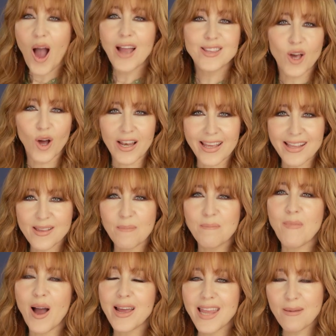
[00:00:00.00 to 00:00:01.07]
Hi darlings,
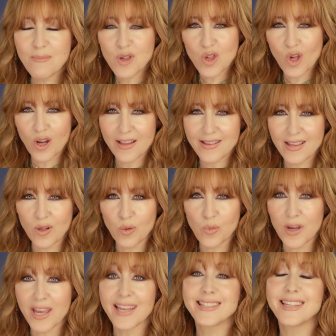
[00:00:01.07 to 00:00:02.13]
my name is Charlotte
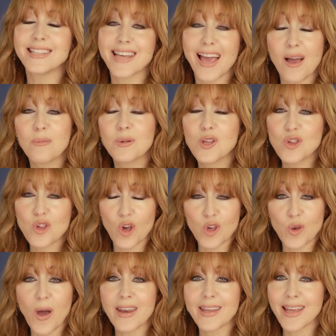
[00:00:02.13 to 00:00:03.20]
Tilbury and today I'm going to show
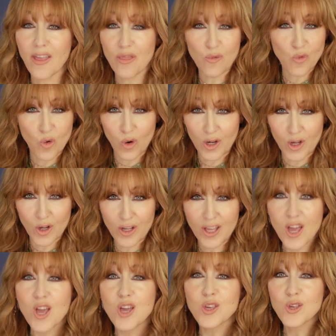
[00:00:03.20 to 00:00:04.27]
you how to get the raw look
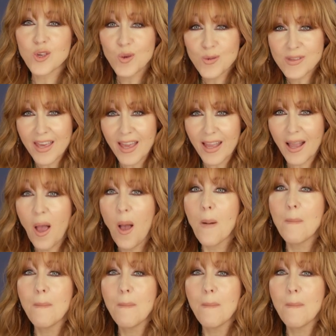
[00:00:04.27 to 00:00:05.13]
using